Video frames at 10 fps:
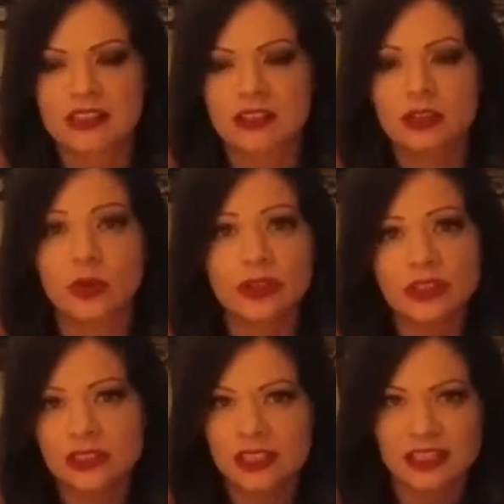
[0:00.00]

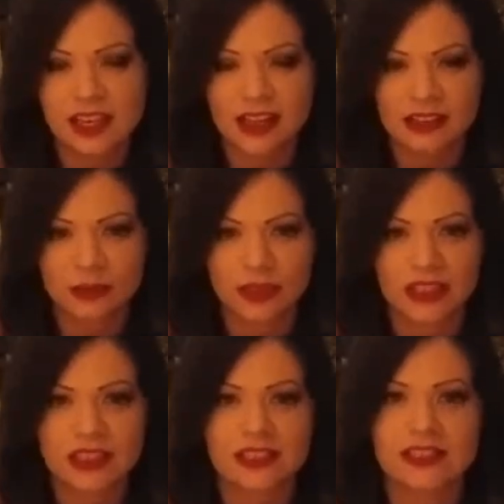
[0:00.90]
loyalty element
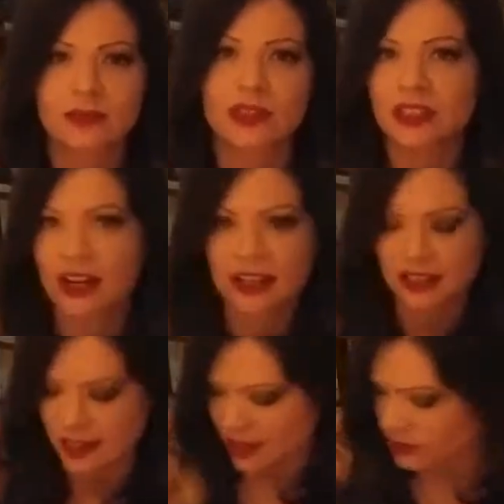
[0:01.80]
is something that I can
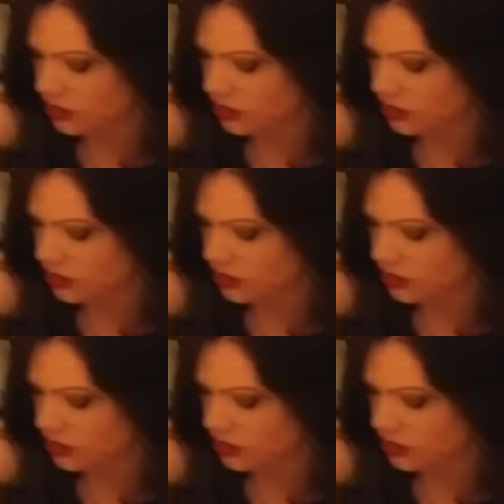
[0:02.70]
count on